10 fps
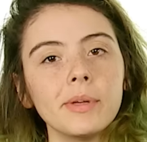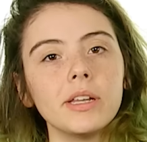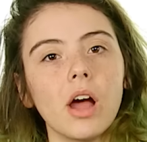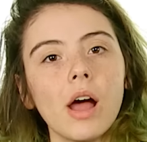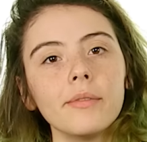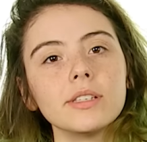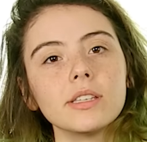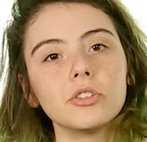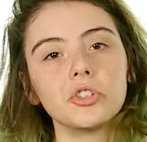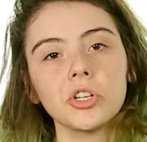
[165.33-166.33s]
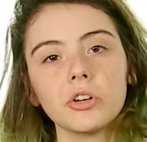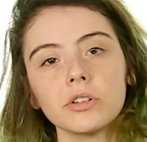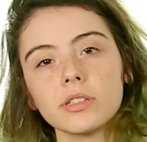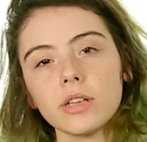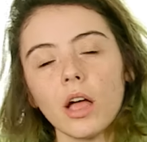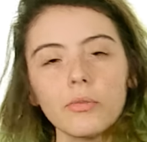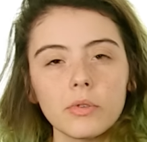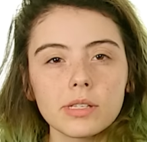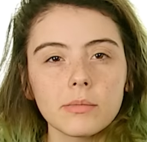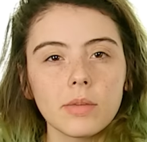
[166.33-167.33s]
mean, obviously she herself
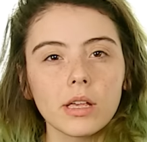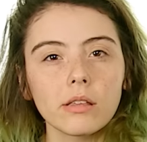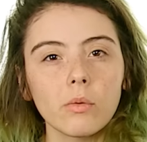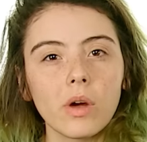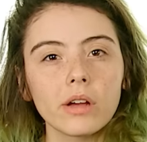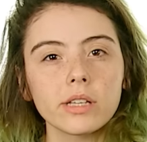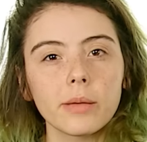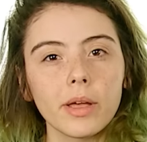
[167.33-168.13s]
wasn't making the wiretap